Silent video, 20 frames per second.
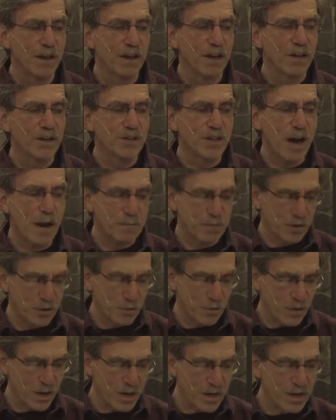Chapter
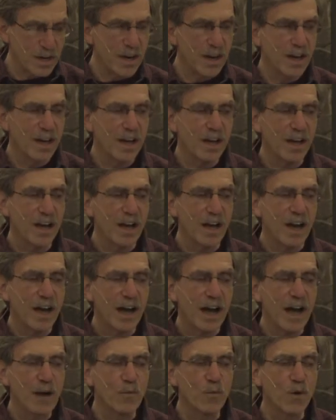1,
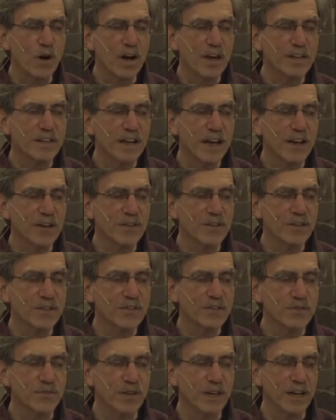I walk down the
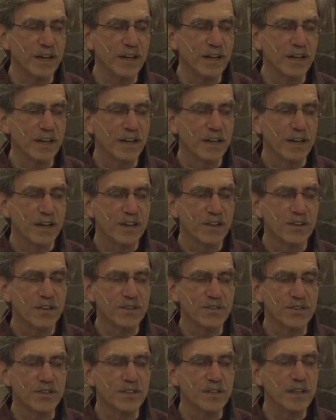street. There's
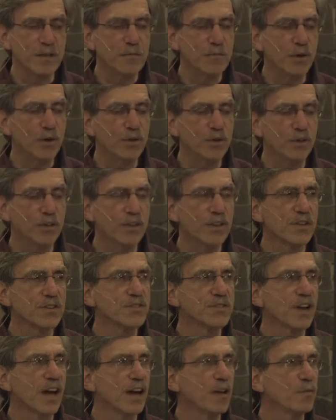a deep hole in the
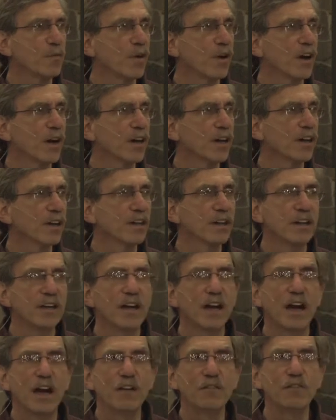sidewalk.
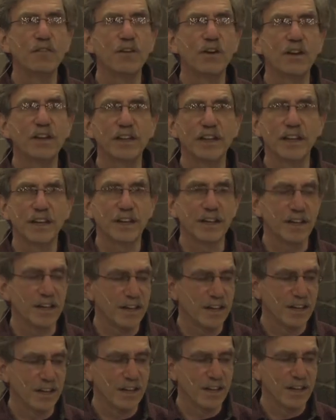I fall
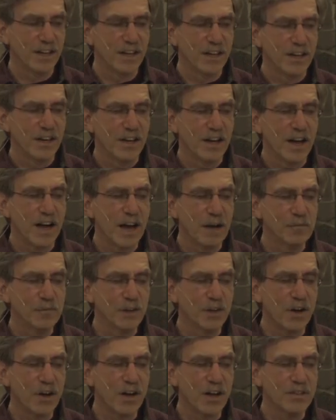in. I'm
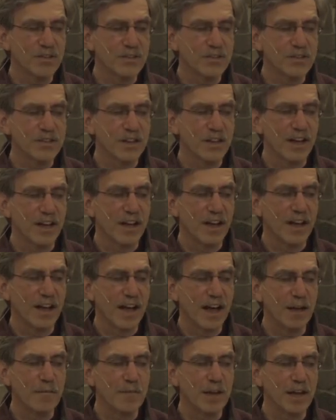lost.
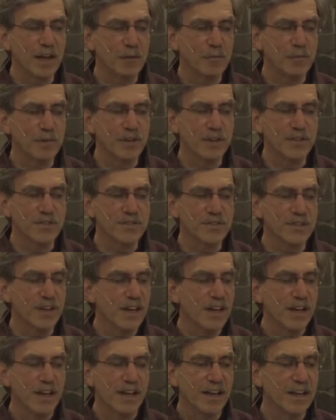I'm helpless.
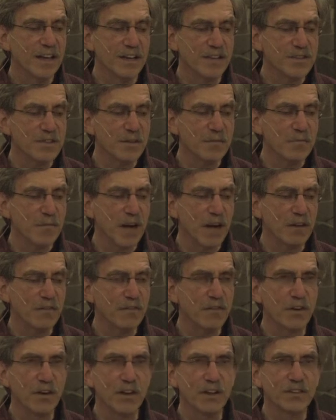It isn't my
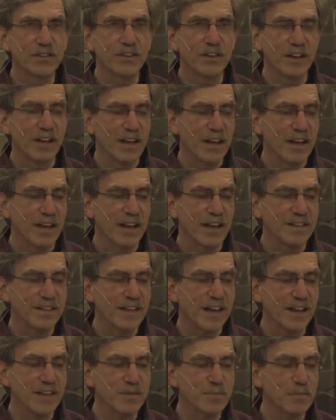fault. It
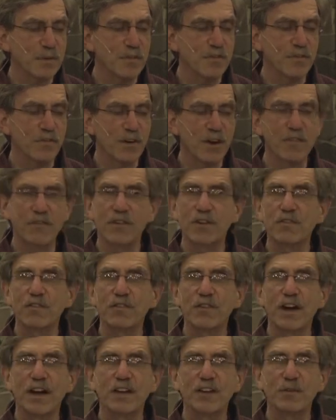takes me forever to
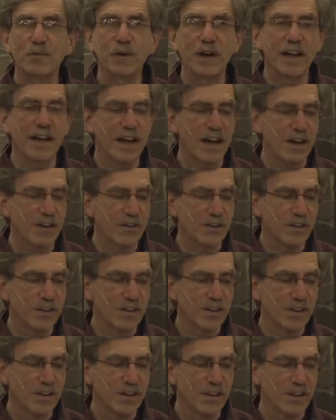find a way out.
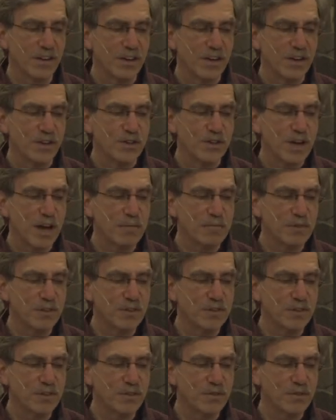Chapter
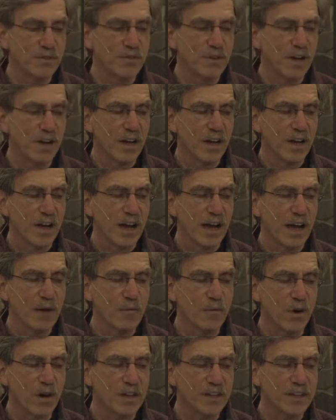2, I
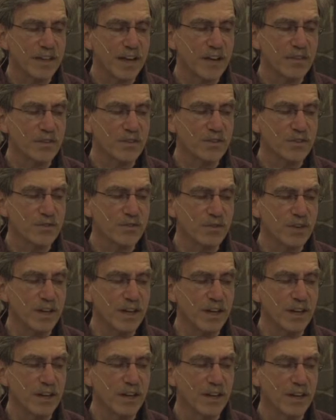walk down the street.
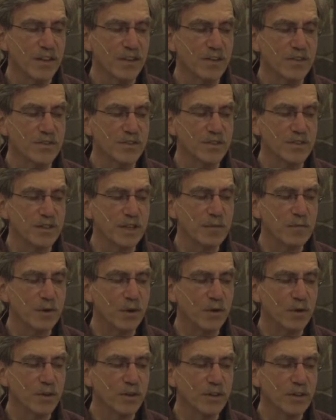There's a deep
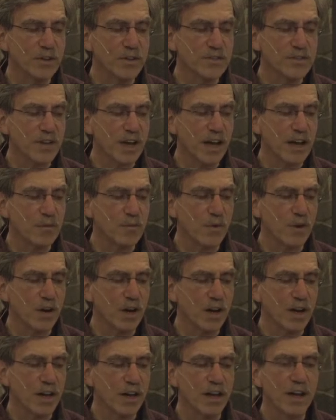hole in the sidewalk.
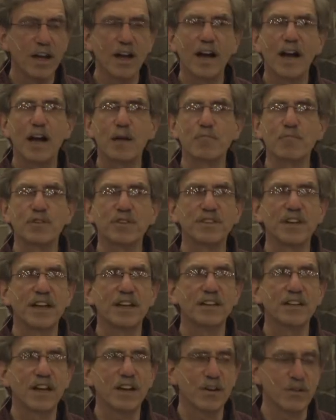I pretend
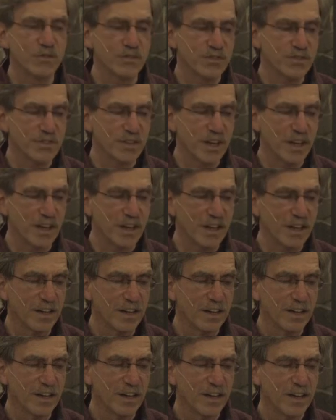I don't see it.
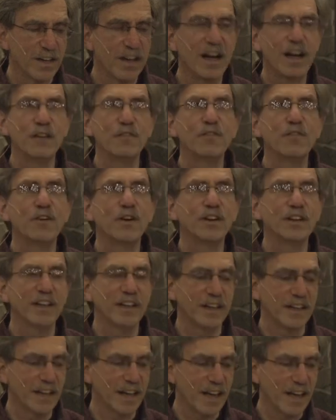I fall in
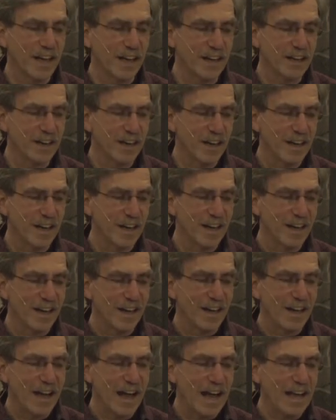again.
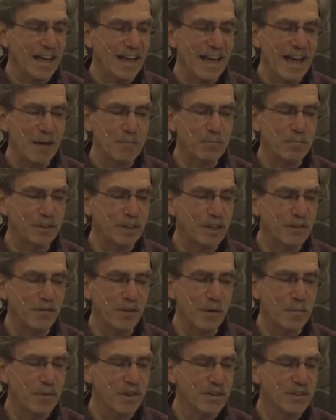I can't believe I'm
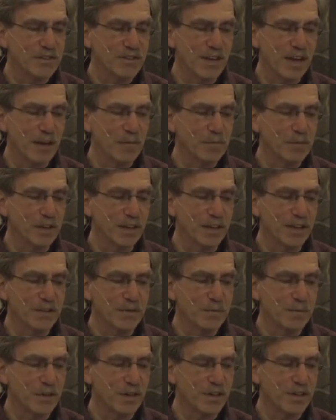in the same place,
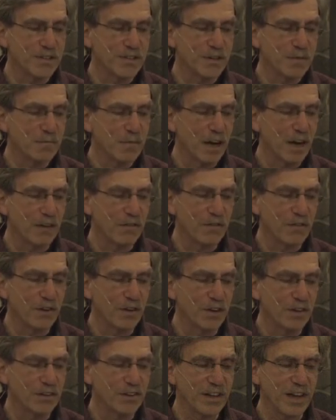but it isn't my
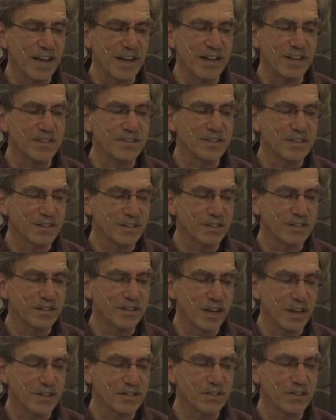fault, and it still
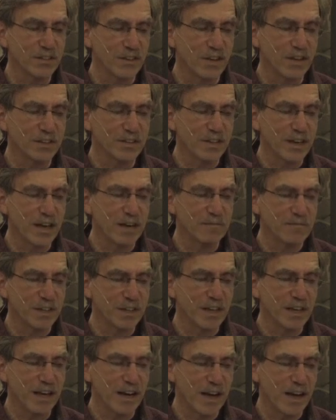takes a long time to
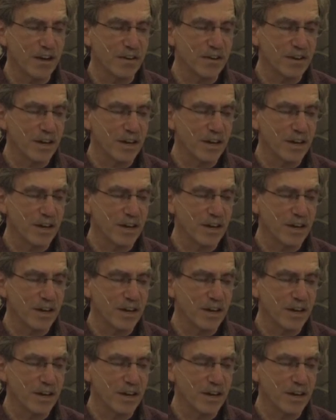get out.